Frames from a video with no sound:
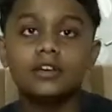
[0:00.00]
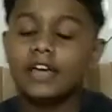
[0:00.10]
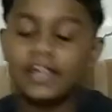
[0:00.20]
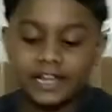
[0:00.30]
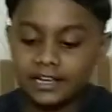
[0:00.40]

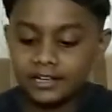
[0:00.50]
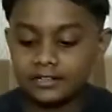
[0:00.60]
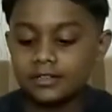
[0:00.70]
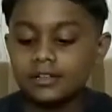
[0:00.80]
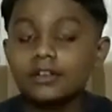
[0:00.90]
And
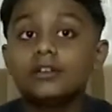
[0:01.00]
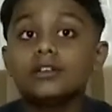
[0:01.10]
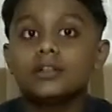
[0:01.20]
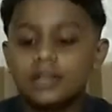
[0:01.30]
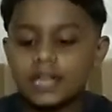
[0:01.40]

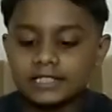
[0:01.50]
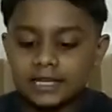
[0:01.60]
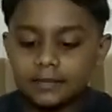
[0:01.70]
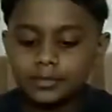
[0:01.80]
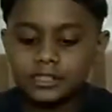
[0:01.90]

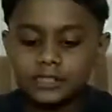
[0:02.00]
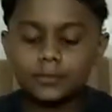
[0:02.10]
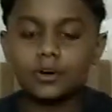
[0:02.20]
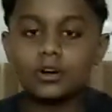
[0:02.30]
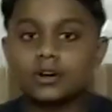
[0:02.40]
examples
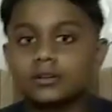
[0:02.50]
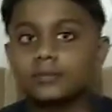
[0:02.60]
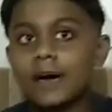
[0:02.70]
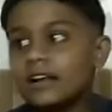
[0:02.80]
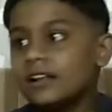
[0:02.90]
for
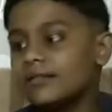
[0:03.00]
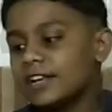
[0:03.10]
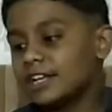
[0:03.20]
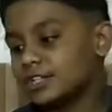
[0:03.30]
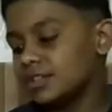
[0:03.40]
parallel
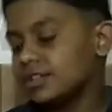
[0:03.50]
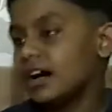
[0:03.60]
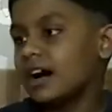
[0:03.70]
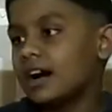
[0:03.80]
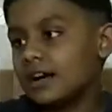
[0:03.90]
venation
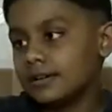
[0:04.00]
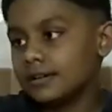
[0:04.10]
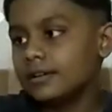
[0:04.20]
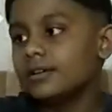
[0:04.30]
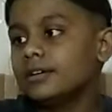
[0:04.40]
are
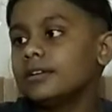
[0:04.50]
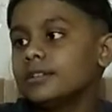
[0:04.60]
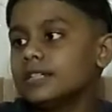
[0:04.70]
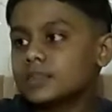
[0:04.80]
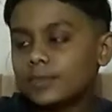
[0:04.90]

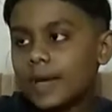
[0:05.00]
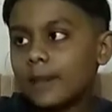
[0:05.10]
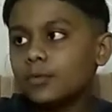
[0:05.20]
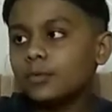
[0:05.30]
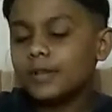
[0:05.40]
this
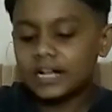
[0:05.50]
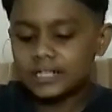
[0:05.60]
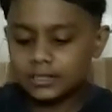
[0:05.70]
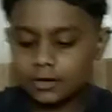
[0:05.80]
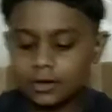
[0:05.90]
bamboo
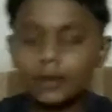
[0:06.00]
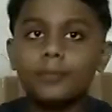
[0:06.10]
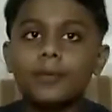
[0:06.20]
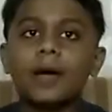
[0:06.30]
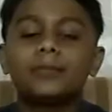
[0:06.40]
plant or
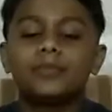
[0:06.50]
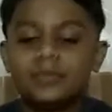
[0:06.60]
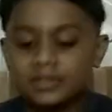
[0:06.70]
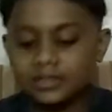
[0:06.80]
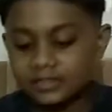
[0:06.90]

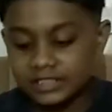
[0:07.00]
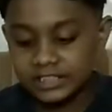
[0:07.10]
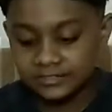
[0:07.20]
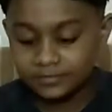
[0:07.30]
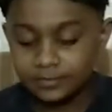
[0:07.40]
pampan
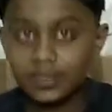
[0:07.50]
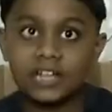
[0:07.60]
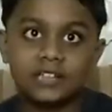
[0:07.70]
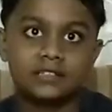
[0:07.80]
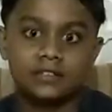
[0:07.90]
leaf
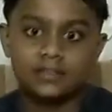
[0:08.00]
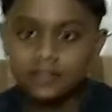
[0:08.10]
plant.